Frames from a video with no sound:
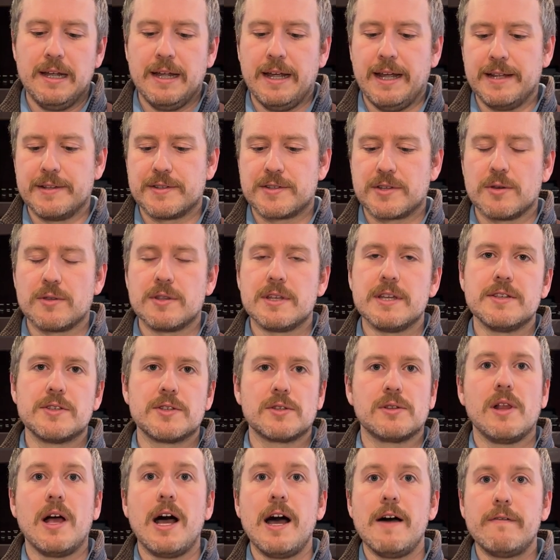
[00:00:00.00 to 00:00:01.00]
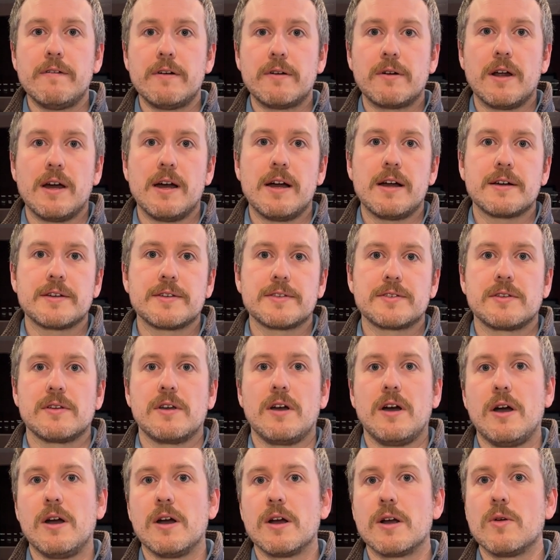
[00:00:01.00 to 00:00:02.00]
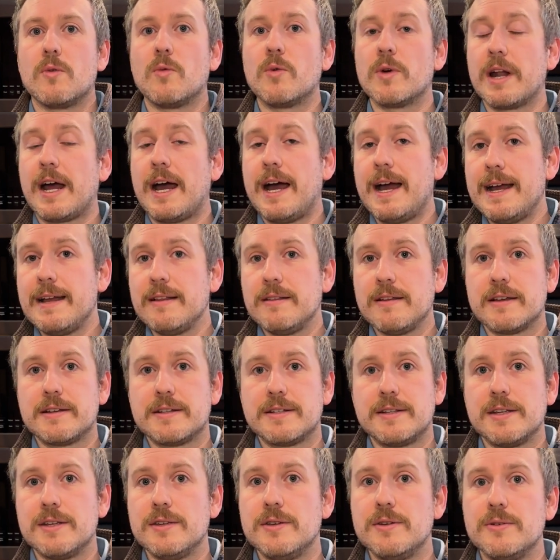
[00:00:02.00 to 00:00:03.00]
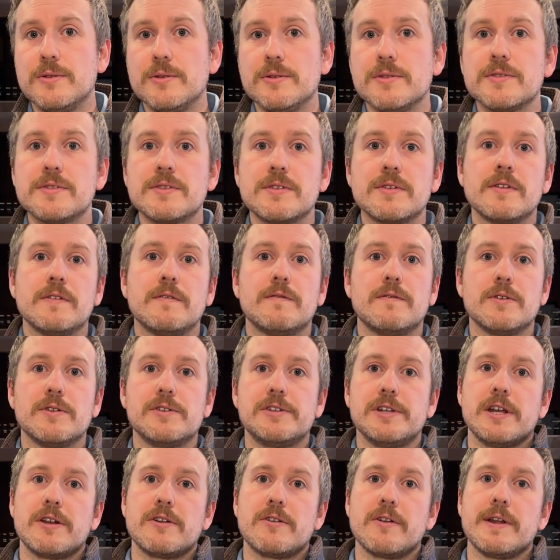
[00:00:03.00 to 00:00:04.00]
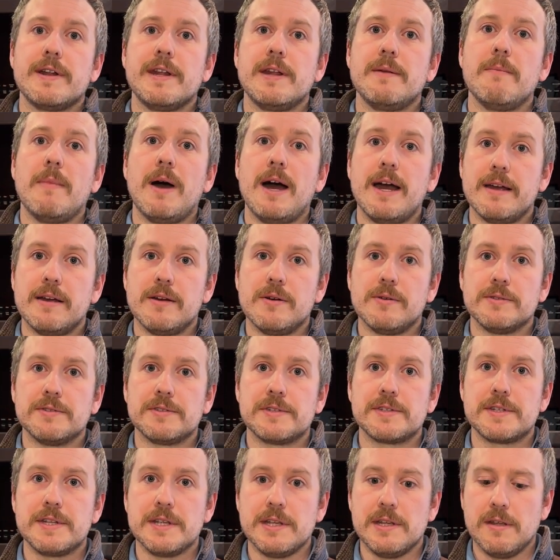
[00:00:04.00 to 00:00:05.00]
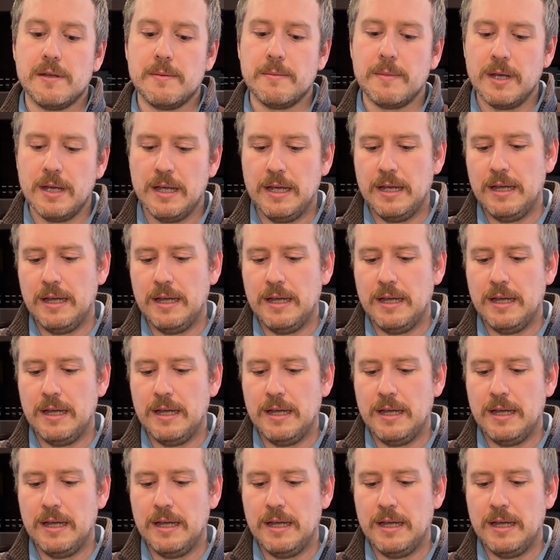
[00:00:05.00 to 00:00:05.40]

And so these lava rocks are what I like to use for generating my own steam.